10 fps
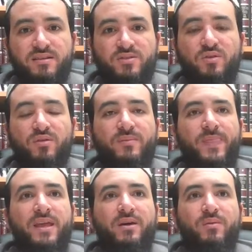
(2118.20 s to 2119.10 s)
So
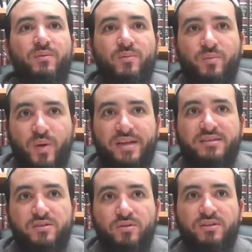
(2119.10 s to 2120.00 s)
what
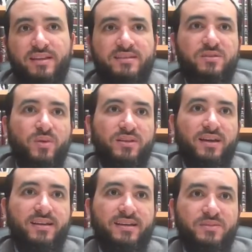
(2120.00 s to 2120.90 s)
is good, and this is what the
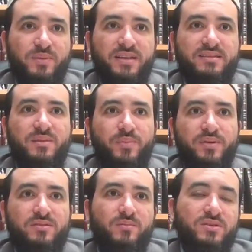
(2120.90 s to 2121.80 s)
Aryeh explained, is the
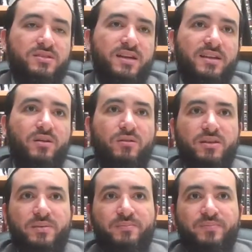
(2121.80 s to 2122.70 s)
person must study all
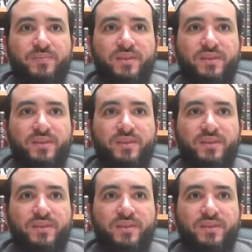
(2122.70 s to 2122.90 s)
of them,